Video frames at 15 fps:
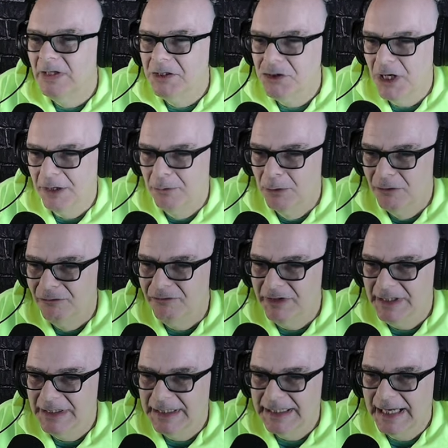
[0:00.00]
The general
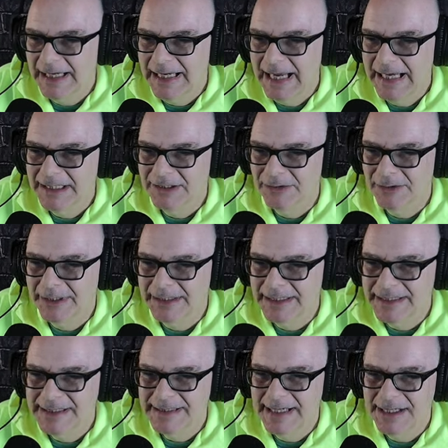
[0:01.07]
feeling I had during
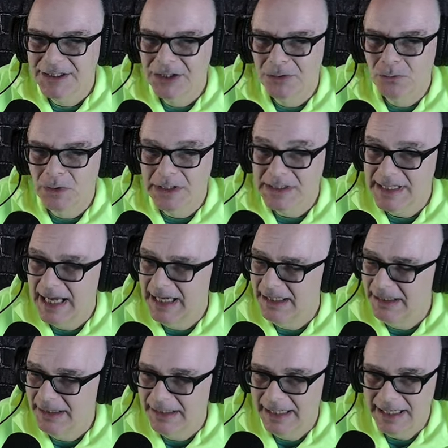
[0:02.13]
this session was
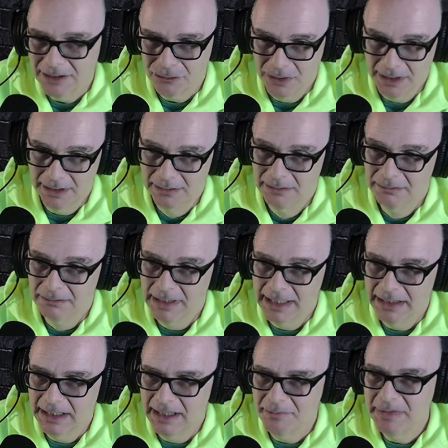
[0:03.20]
electric.
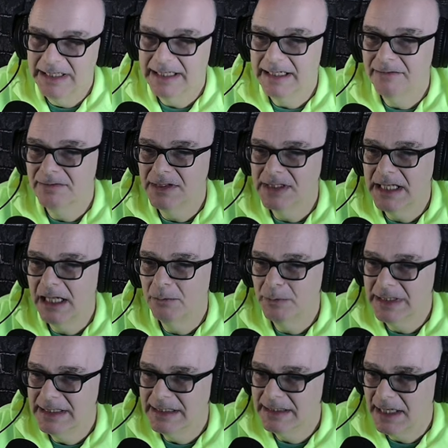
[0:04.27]
It led me to give this album
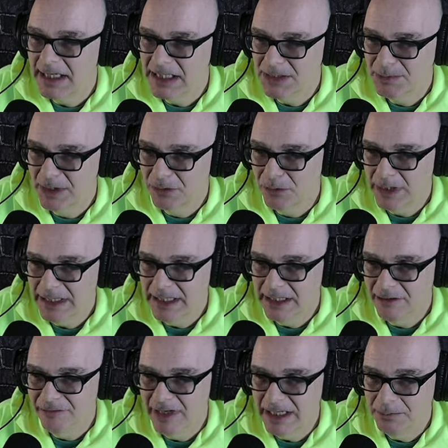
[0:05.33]
a seismic reading
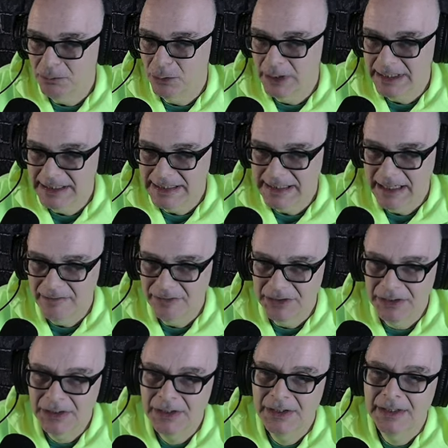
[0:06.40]
of
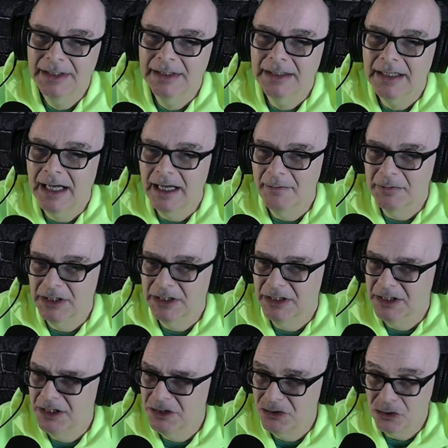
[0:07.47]
8.7. I'm going to
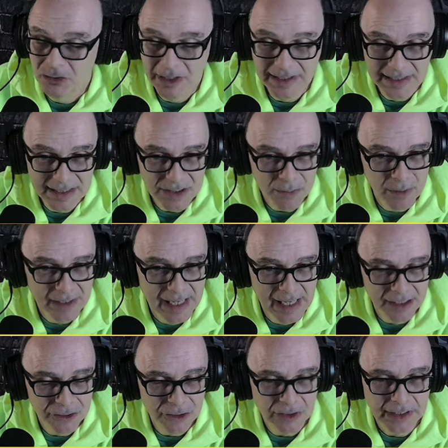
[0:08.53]
enjoy this one
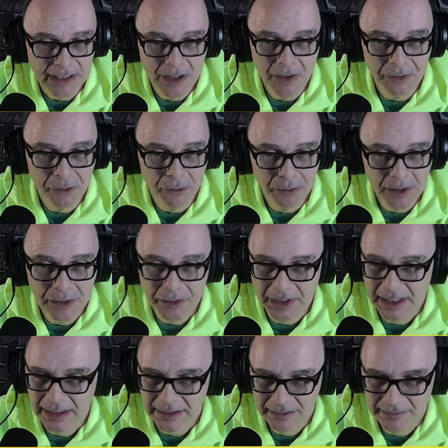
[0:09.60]
actually on the road.
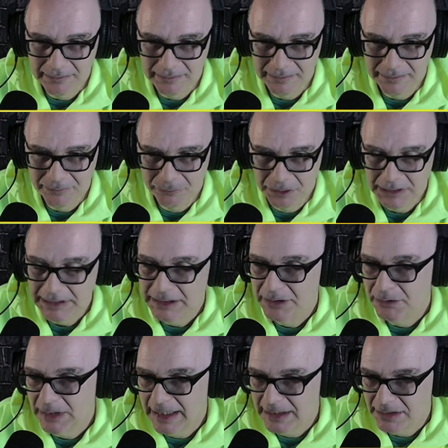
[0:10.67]
I really
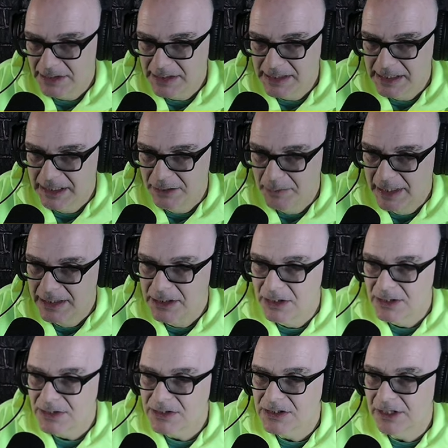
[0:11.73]
do like listening to my
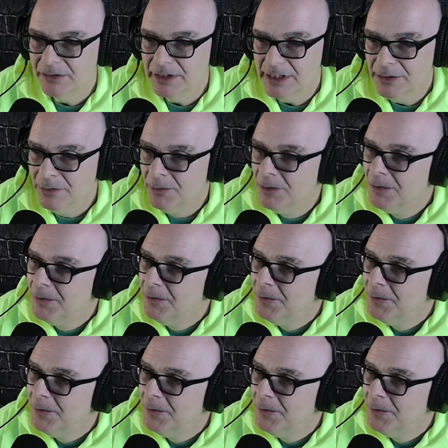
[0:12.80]
car stereo.